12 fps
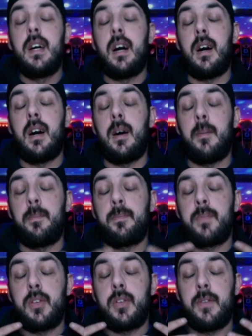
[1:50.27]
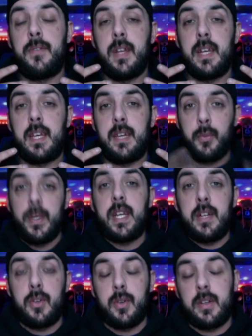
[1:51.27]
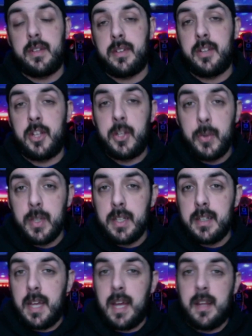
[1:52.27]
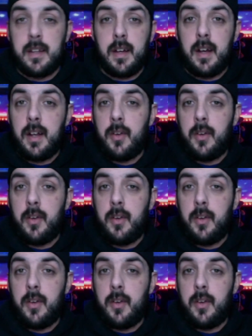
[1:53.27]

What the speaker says: So I feel like if we can do this as a unit and